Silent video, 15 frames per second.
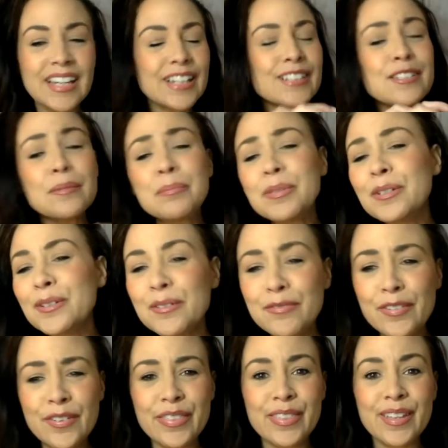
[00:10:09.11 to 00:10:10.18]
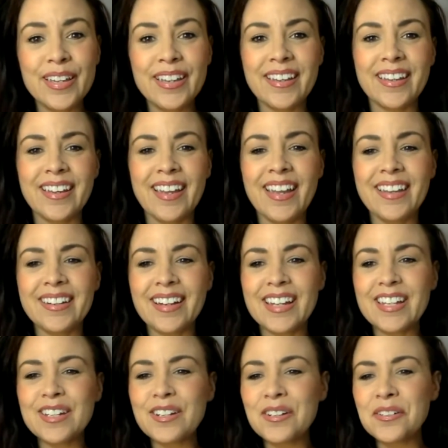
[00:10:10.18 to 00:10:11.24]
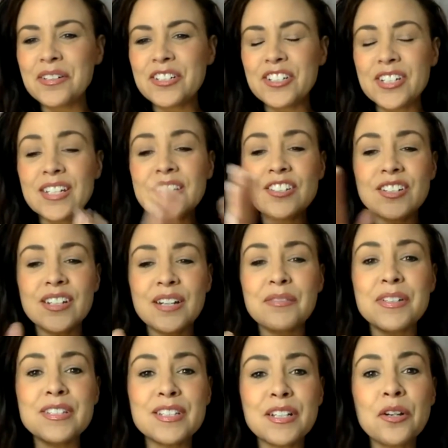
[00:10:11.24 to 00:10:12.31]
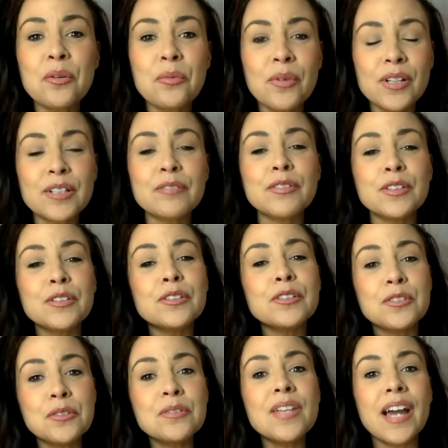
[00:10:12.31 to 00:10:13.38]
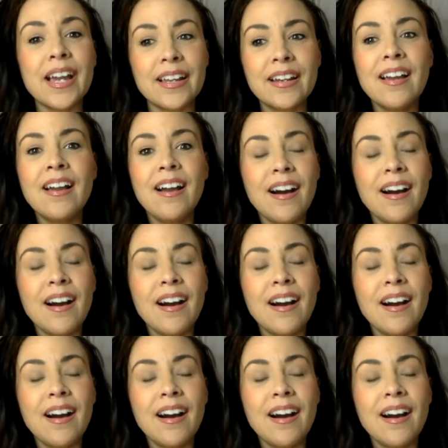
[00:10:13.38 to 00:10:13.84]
It's a beautiful thing. And I encourage each and every single one of you to do that